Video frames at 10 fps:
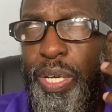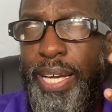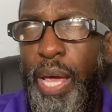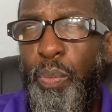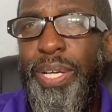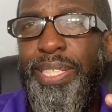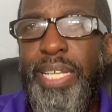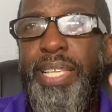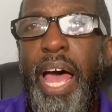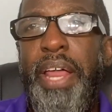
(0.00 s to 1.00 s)
Can we
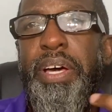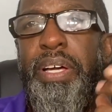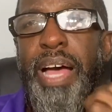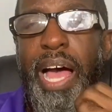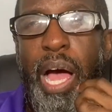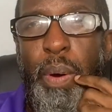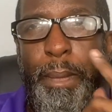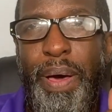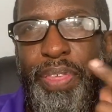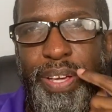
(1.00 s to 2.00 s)
dishonor our
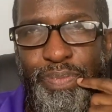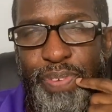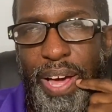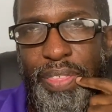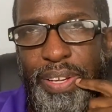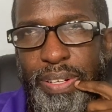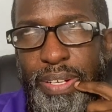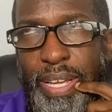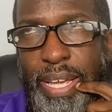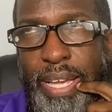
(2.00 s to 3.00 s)
mother and father?
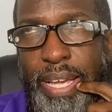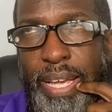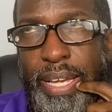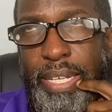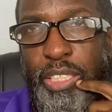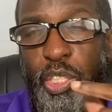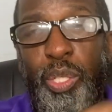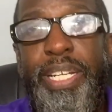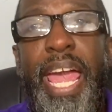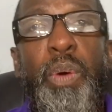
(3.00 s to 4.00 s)

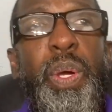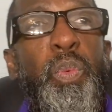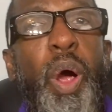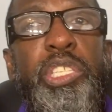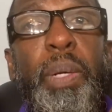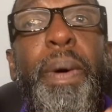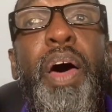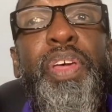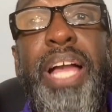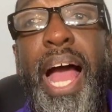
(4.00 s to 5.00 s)
Can we worship
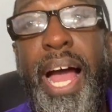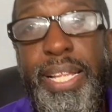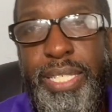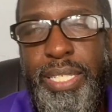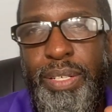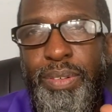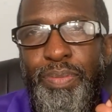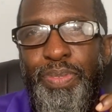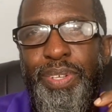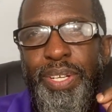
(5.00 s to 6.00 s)
other gods?
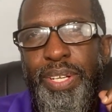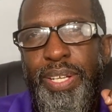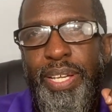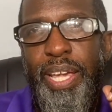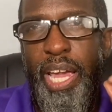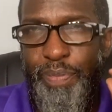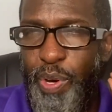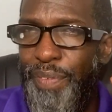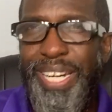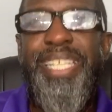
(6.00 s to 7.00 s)
If
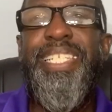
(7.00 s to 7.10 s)
you have any